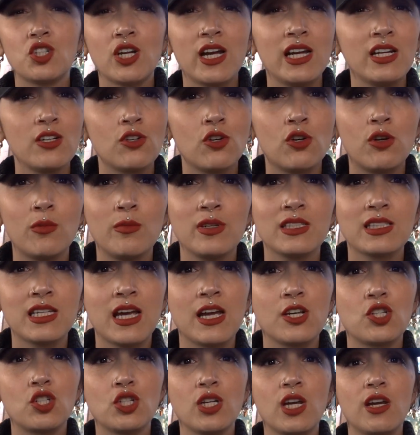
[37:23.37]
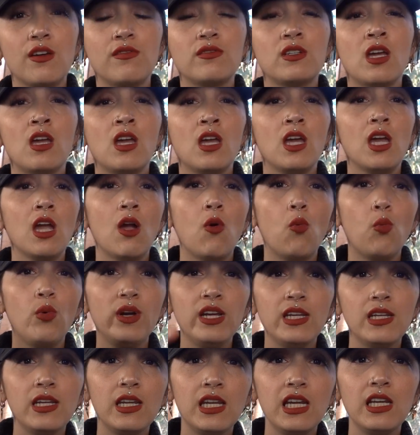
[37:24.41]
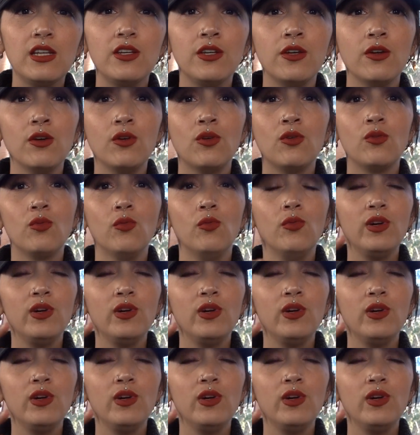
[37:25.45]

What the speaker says: ginormous ass shift, and we need you.